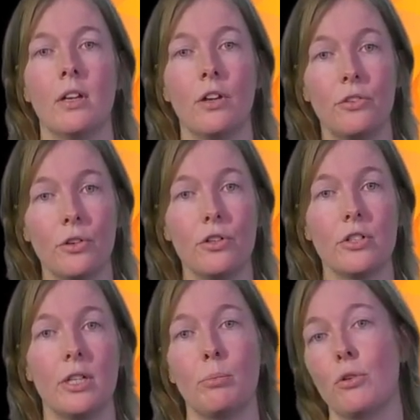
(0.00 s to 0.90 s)
A third
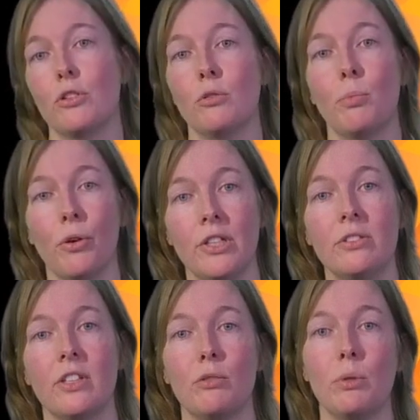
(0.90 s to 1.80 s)
important
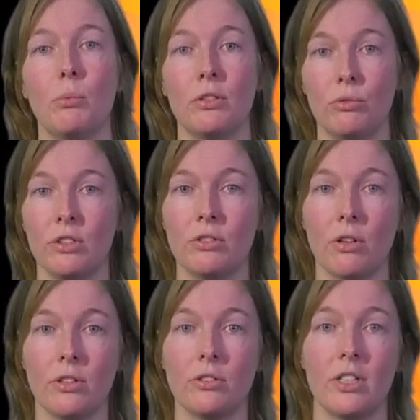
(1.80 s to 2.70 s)
point that we want to
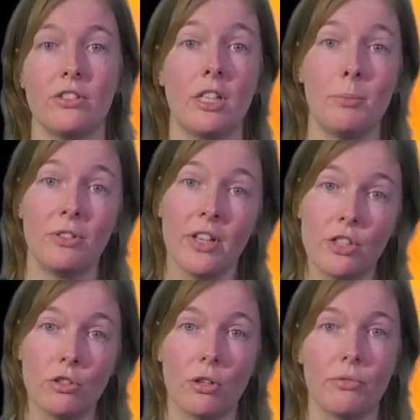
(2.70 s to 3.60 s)
discuss is a
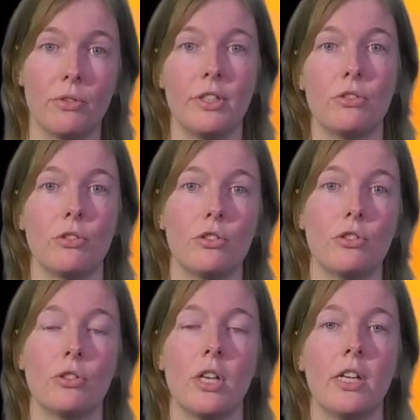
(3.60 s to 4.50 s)
limitation of our
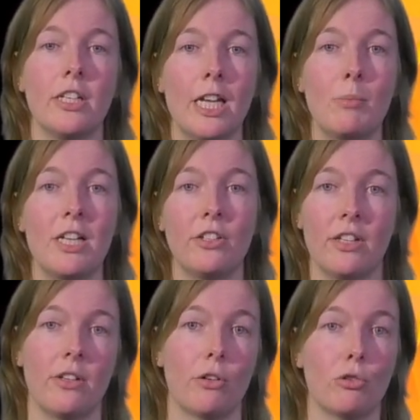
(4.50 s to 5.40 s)
research, namely
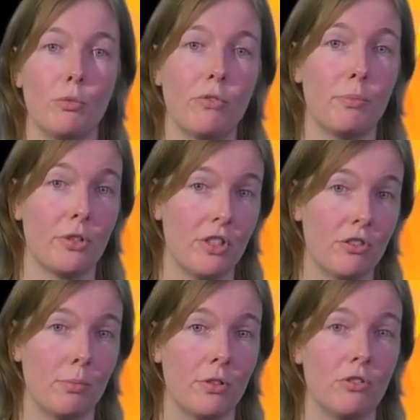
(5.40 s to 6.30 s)
that our group of
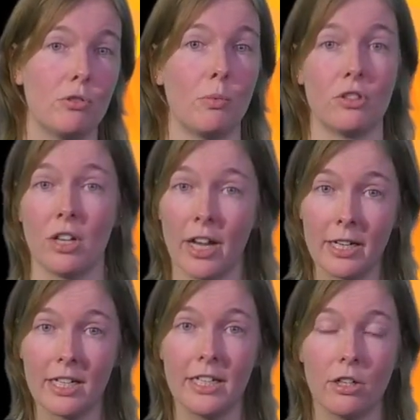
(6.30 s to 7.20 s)
participants was
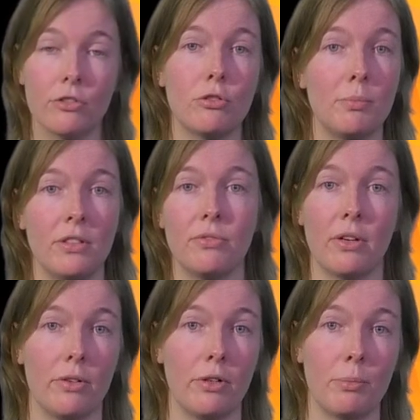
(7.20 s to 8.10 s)
likely not to be
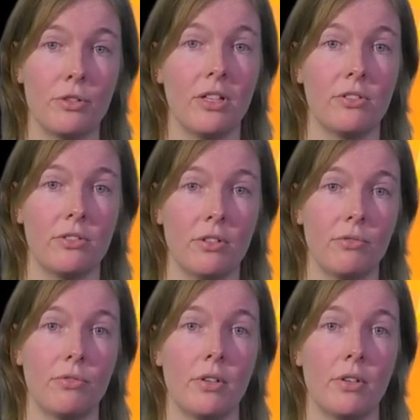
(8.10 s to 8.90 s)
very representative.